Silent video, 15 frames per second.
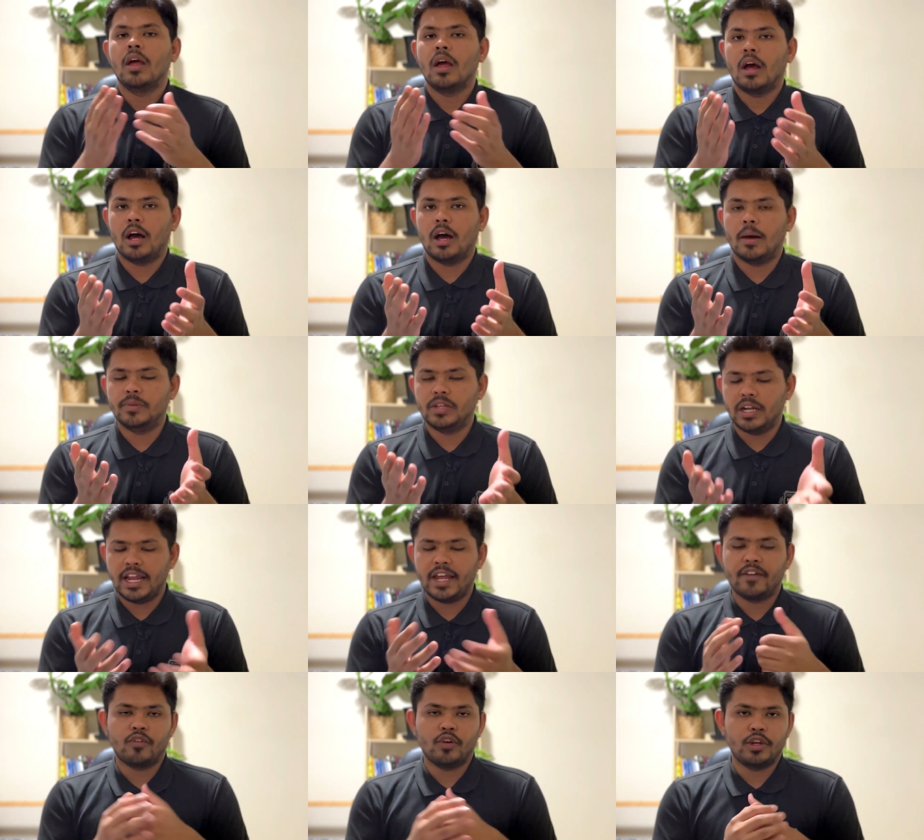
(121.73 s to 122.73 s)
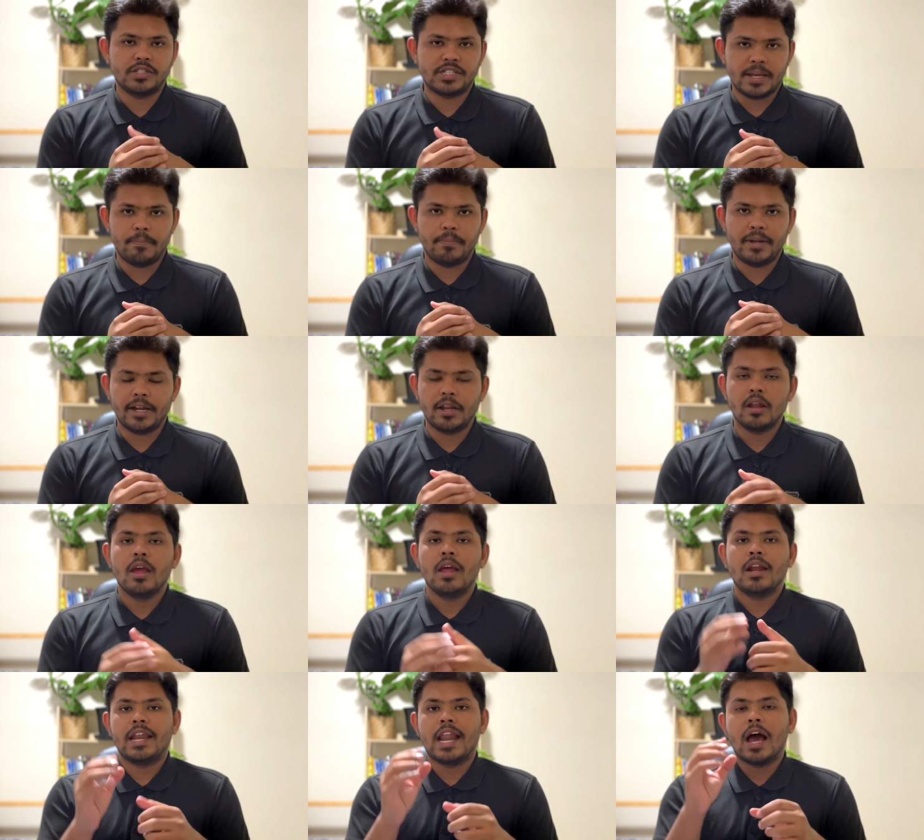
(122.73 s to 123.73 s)
the link for your template.
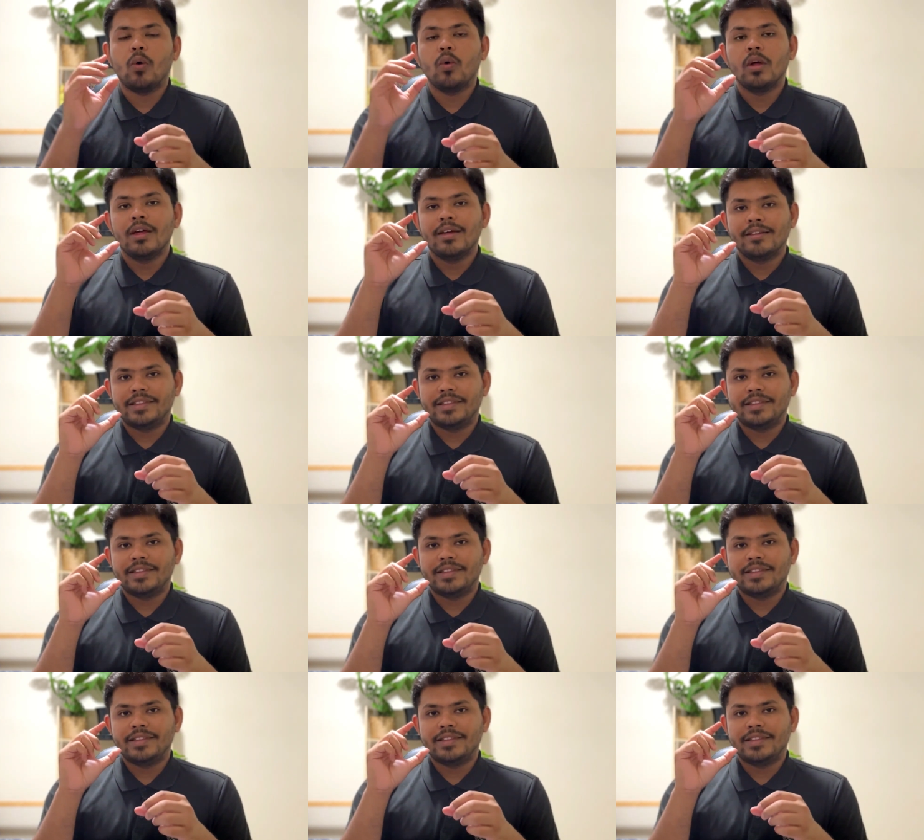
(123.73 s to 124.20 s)
Now,